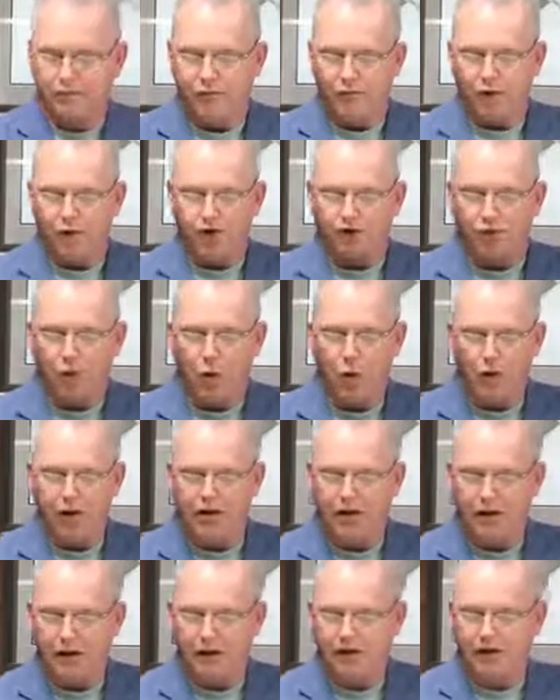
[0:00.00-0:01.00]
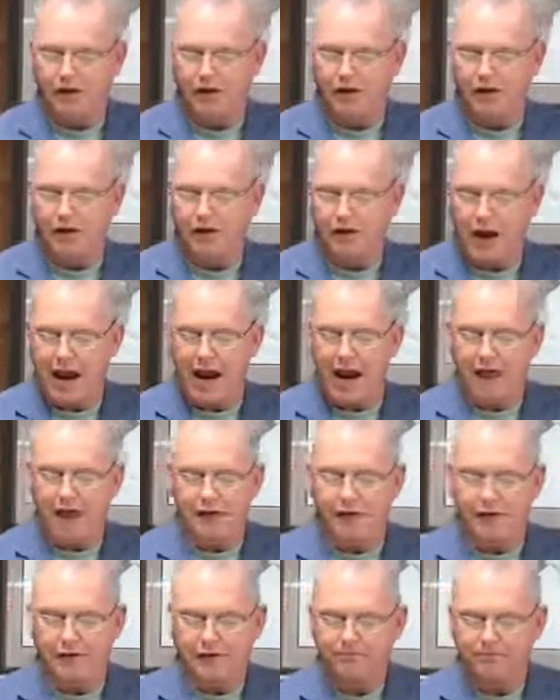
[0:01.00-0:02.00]
Verse 4 again says,
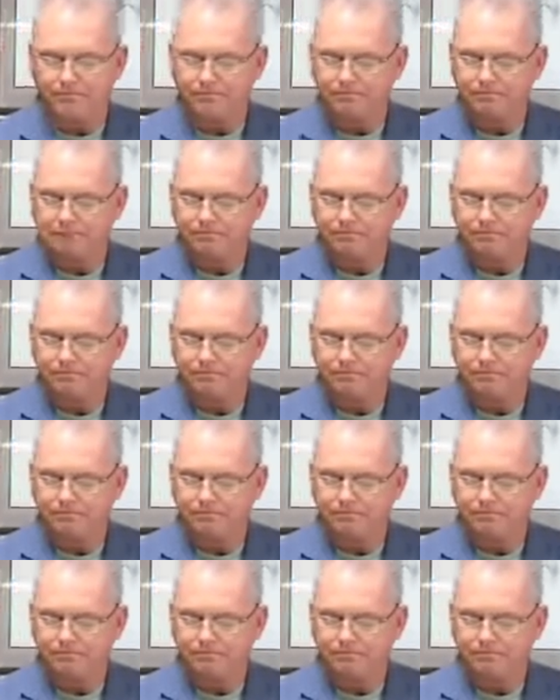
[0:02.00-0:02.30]
And